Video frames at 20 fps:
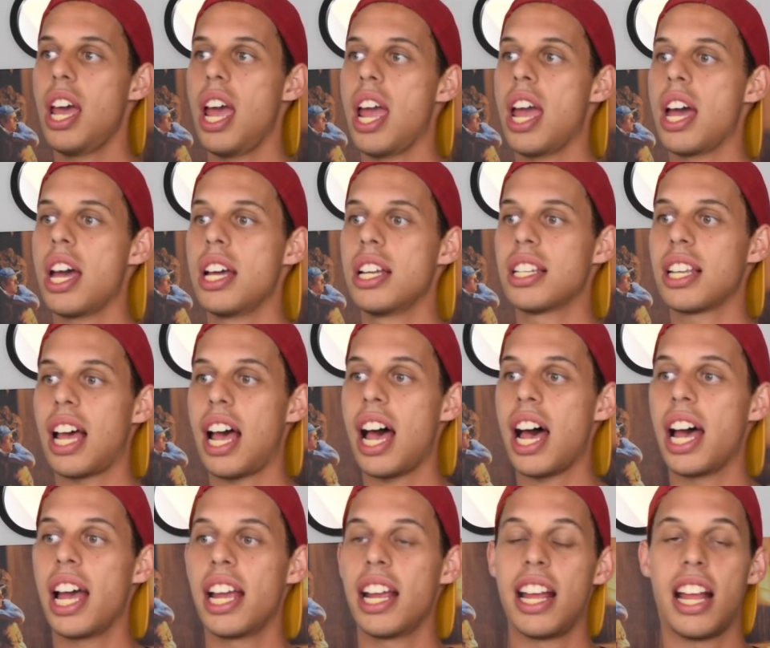And
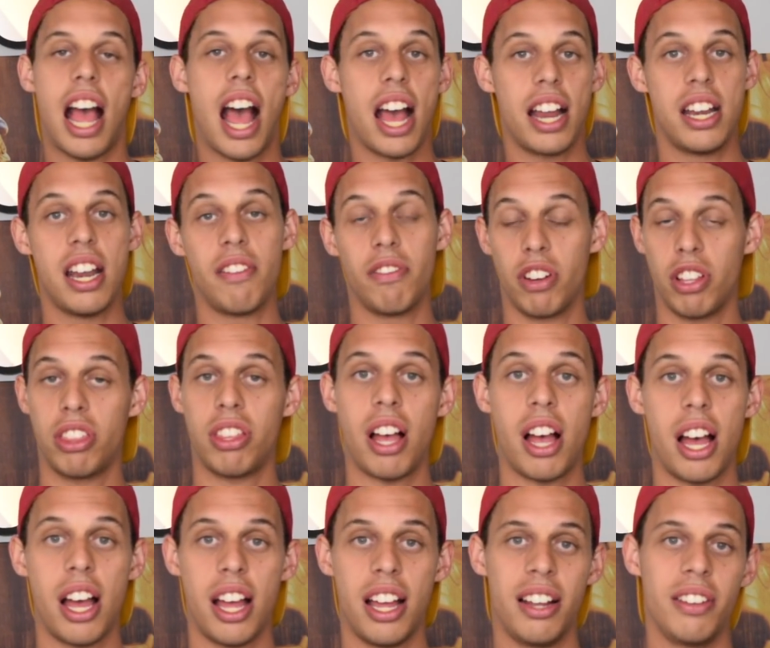I had never
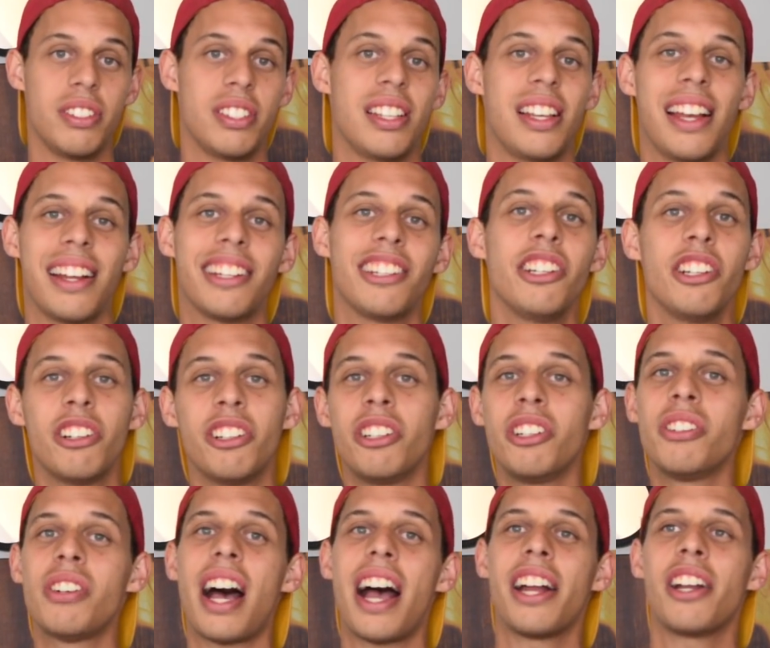thought, I was like, you
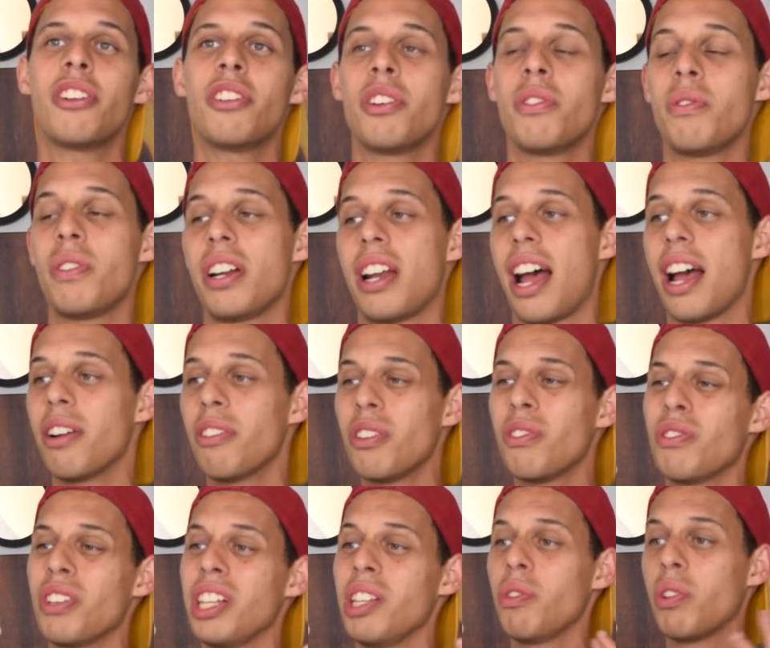know, I
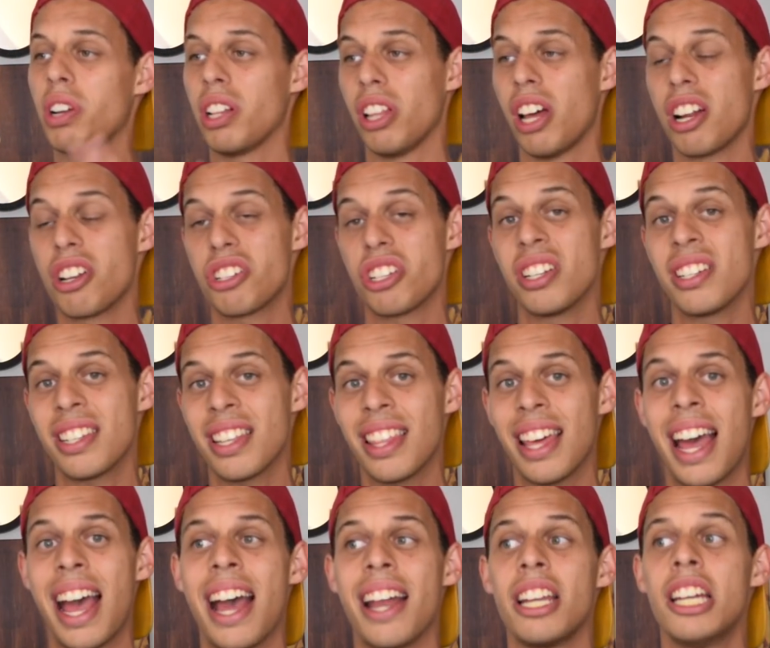don't really want to launch into
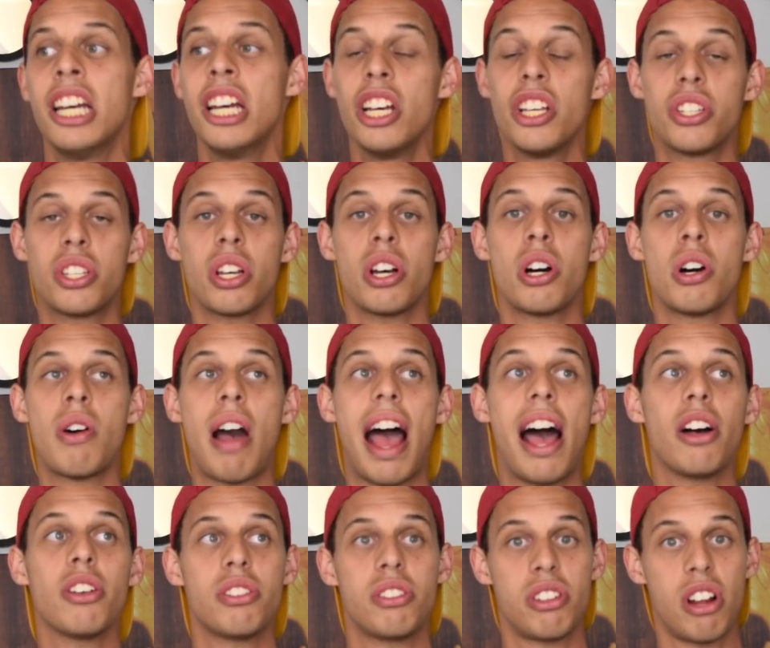that. So
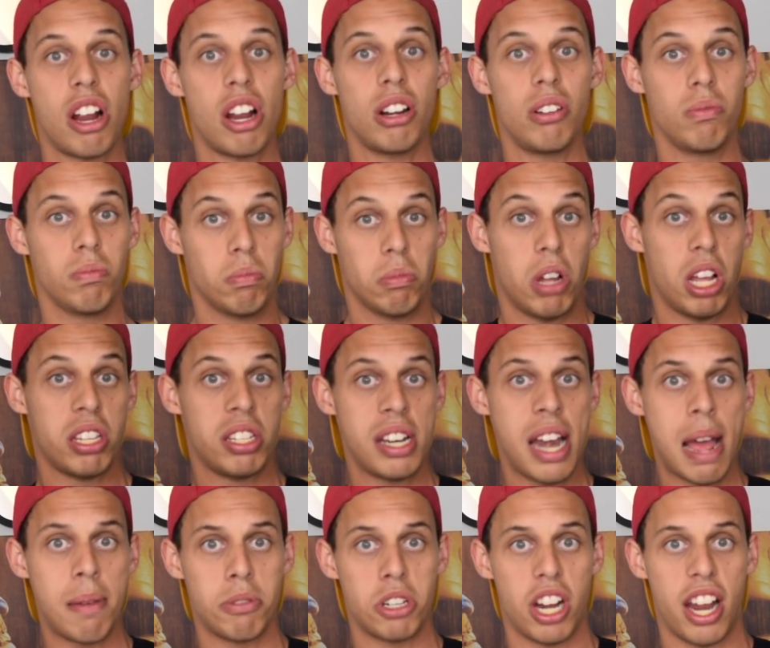I'll start a
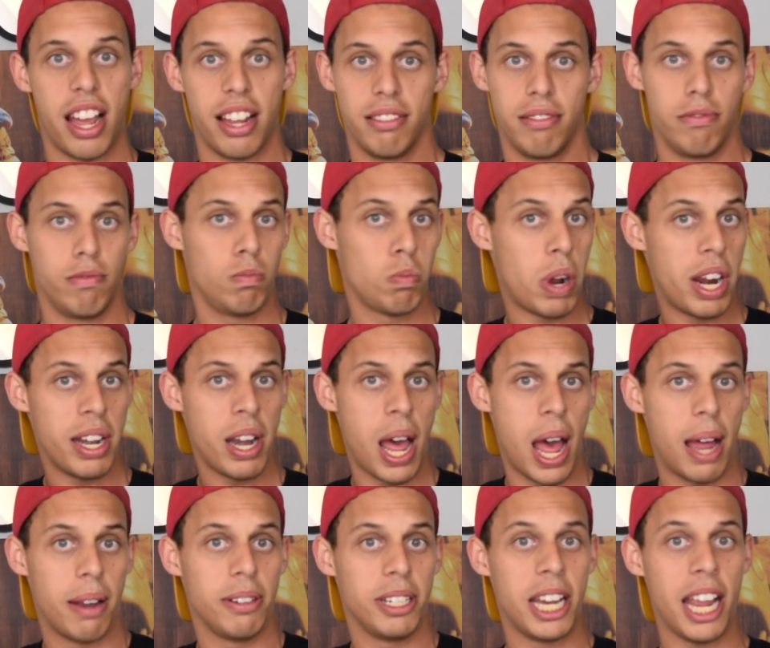Snapchat. Why
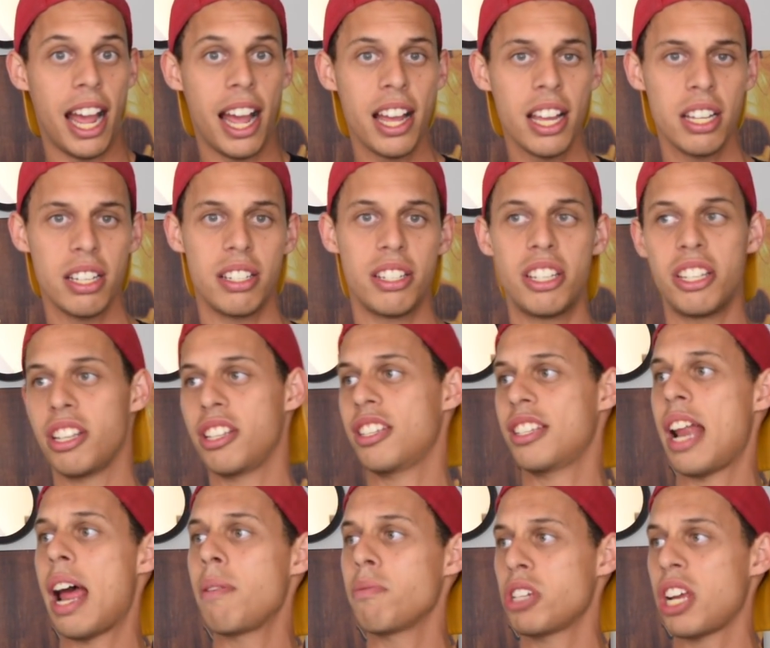not? Yeah?
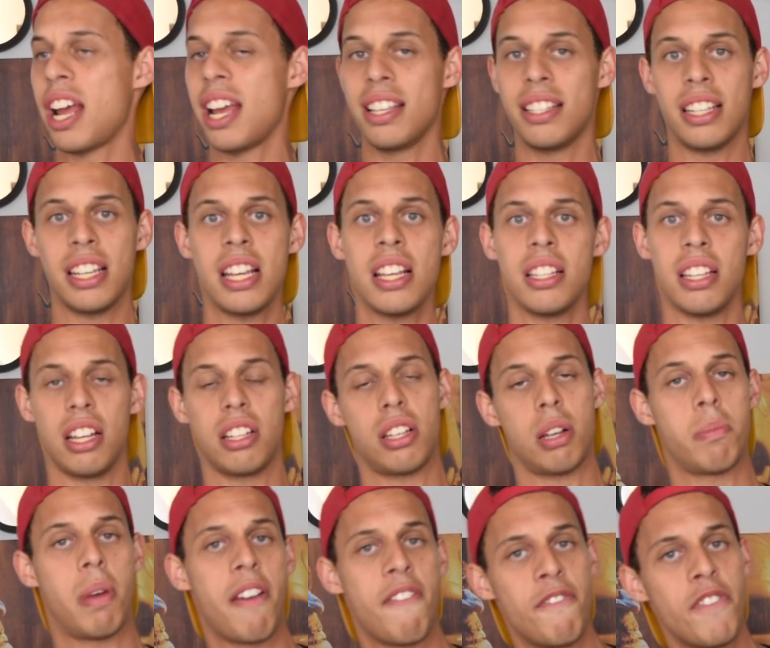Just Snapchat is easy. It's
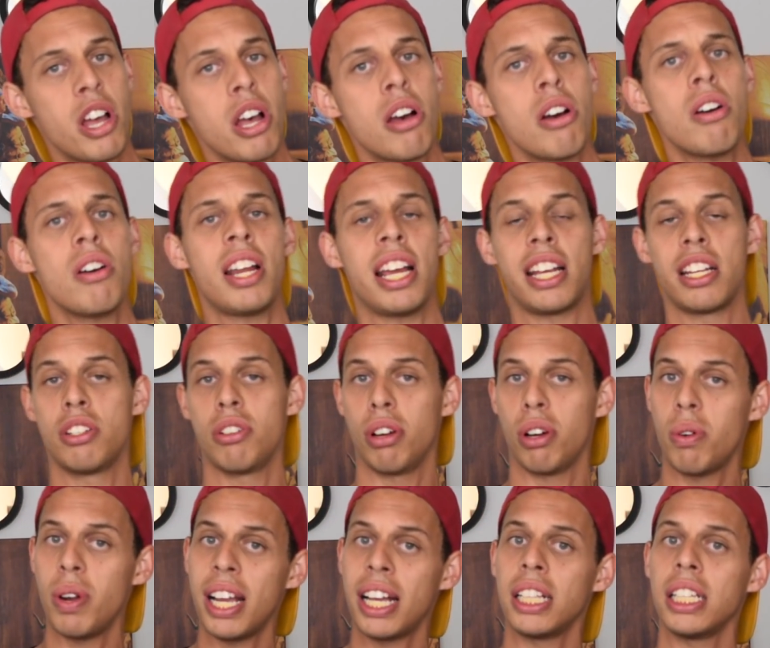on my phone. I can do
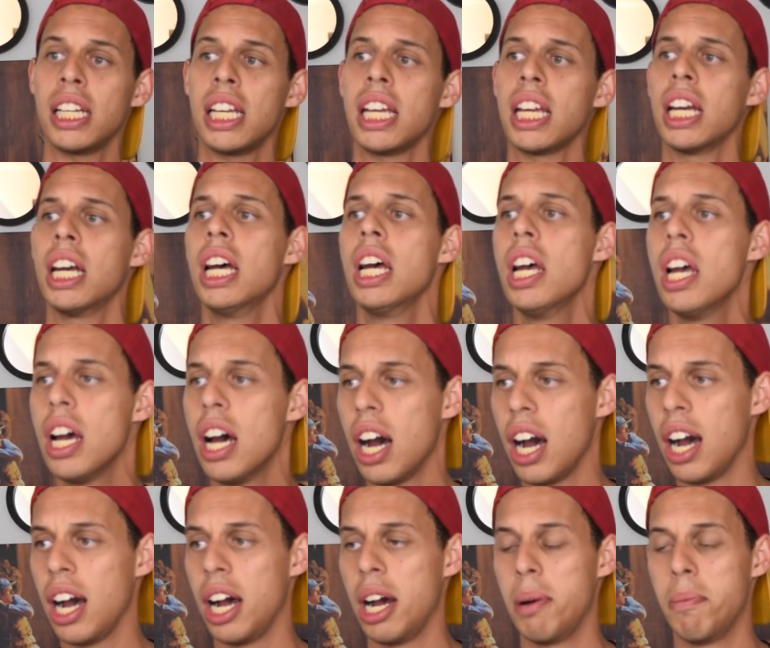it quickly.
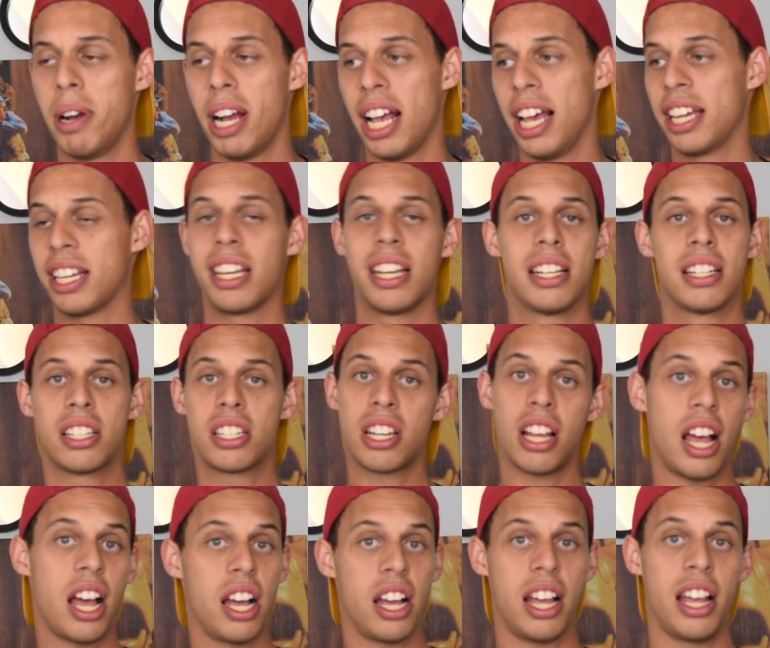I
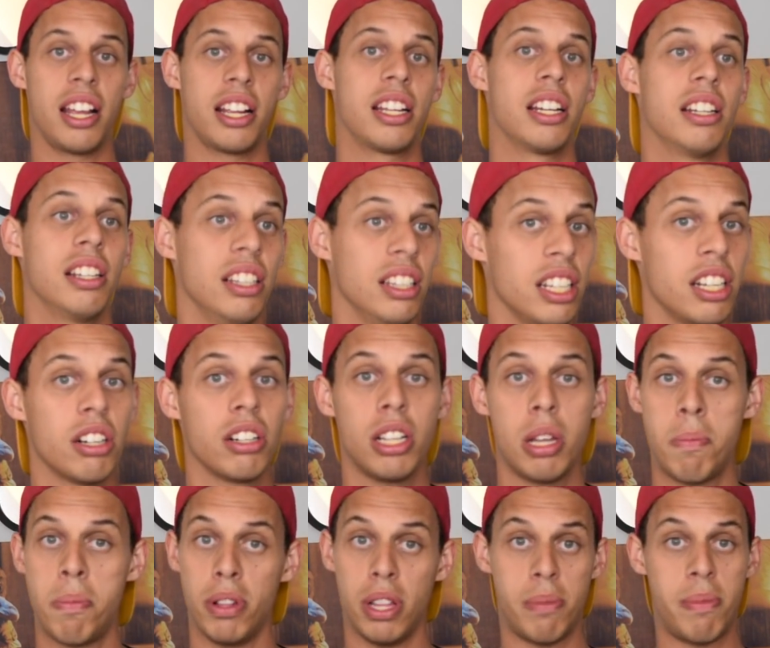can
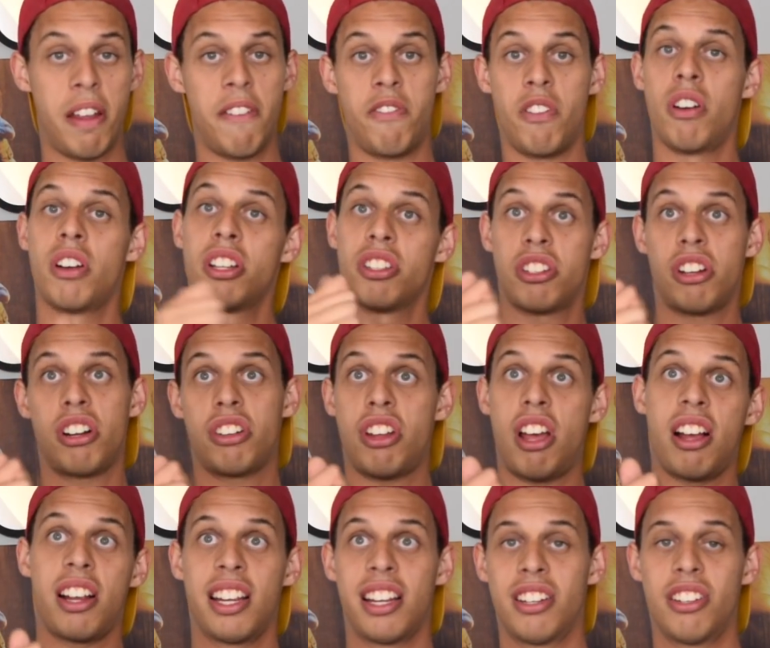literally pull up my phone and start
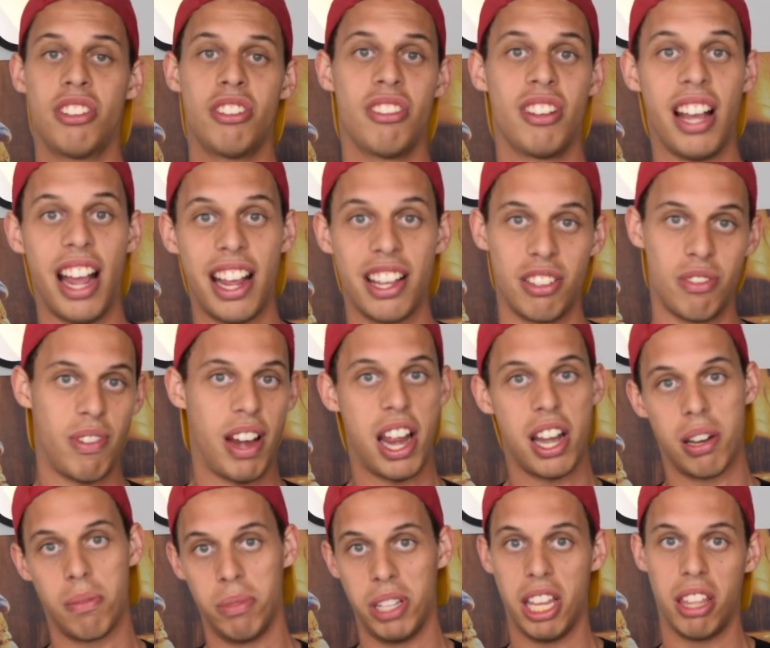talking to you guys
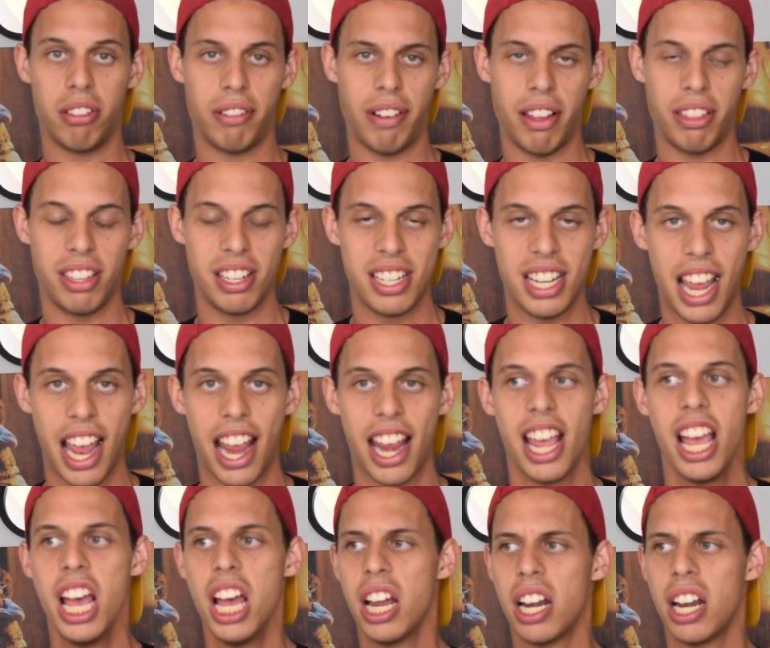randomly throughout the day.